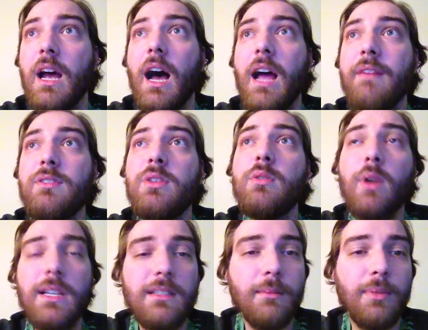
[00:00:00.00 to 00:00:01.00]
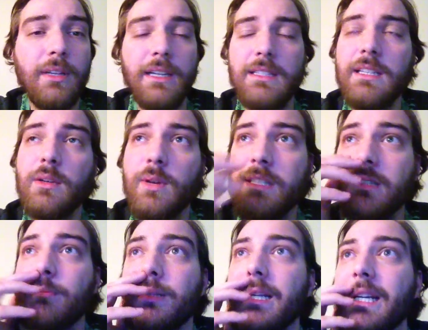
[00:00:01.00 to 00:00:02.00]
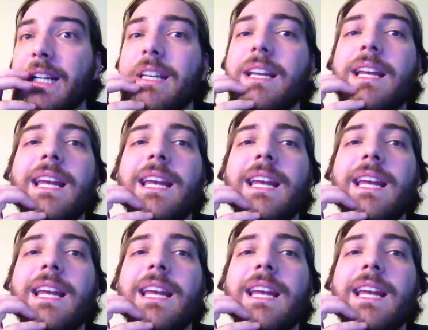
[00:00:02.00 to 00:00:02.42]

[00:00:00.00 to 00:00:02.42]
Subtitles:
I have 2 quests completed. The quest completed